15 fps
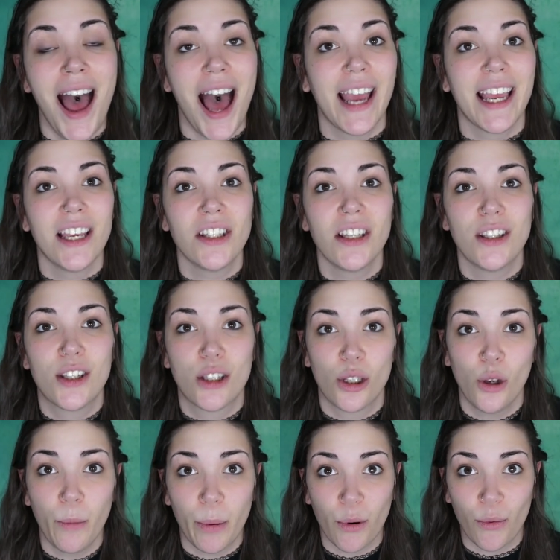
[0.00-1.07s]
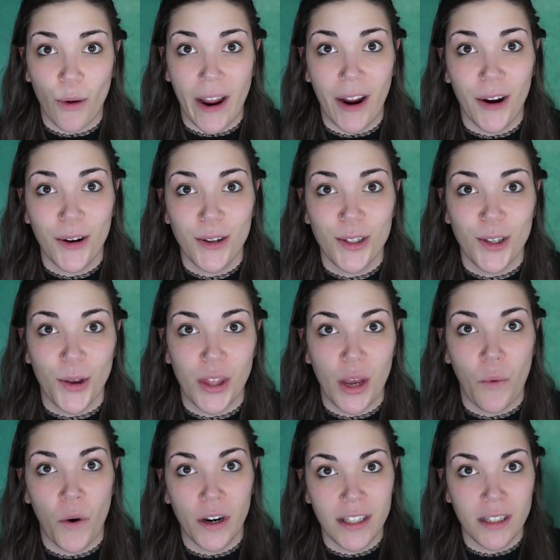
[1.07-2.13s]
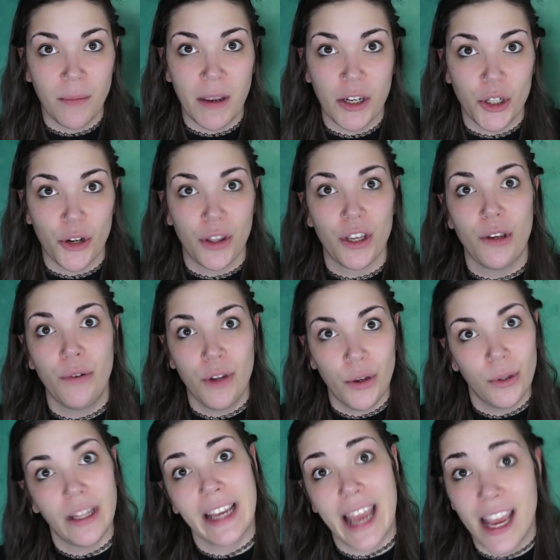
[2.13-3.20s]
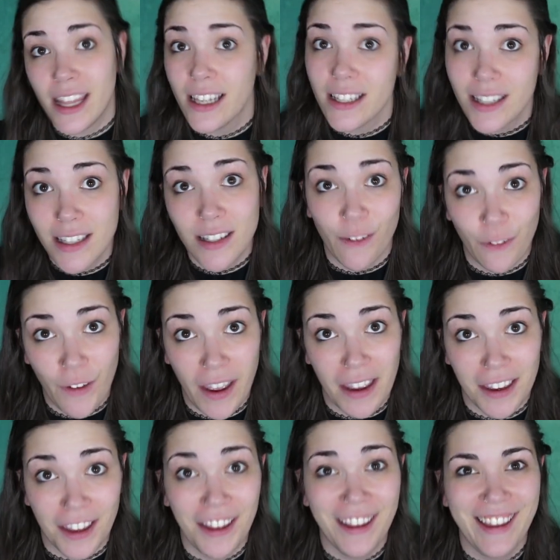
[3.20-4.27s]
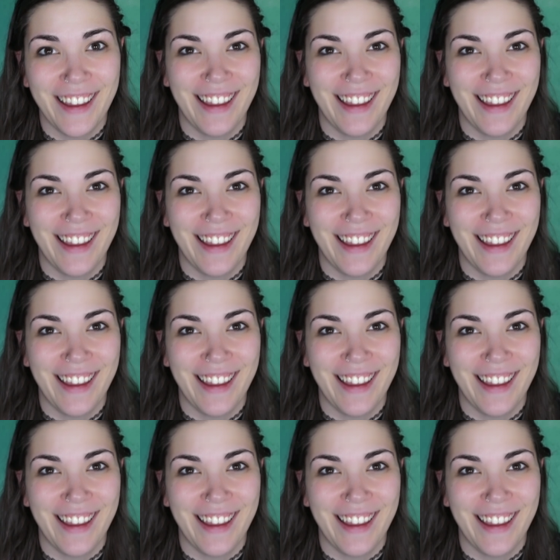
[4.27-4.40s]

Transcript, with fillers: I guess it's super rare, so they wanted to make sure that you knew, like, hey, this isn't fake.